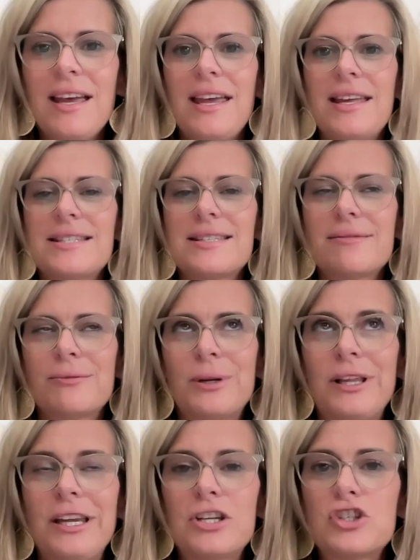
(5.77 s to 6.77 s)
It's
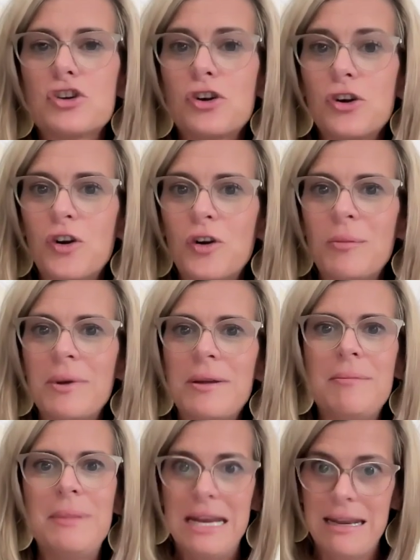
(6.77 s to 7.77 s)
really a
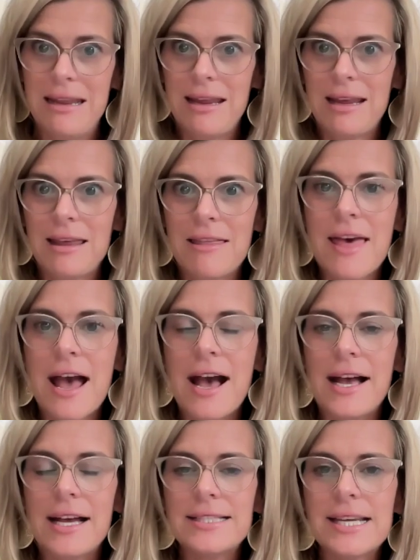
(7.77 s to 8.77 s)
term meaning
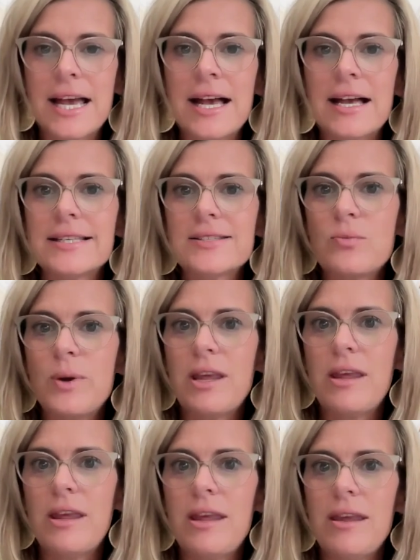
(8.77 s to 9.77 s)
that as
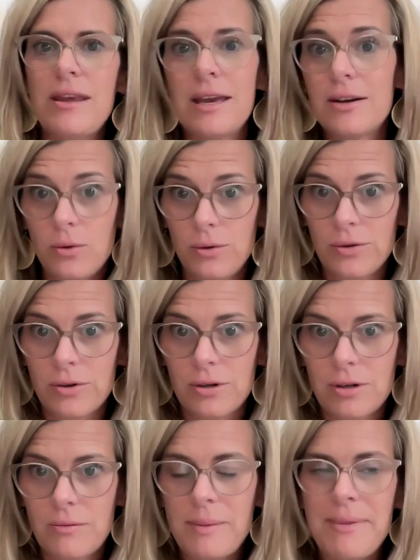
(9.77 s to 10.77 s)
we get
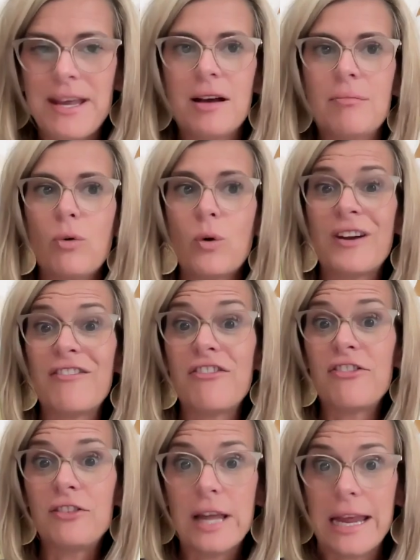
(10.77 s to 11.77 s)
older, we become more
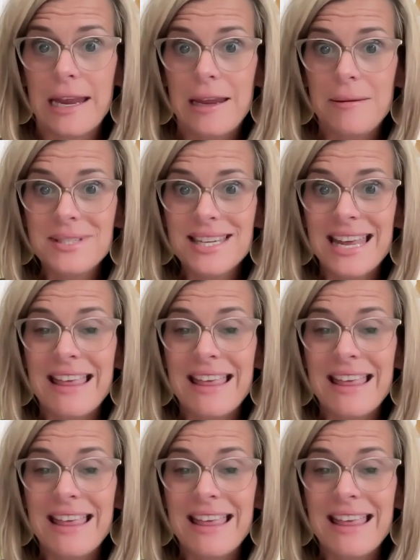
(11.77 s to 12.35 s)
inflamed,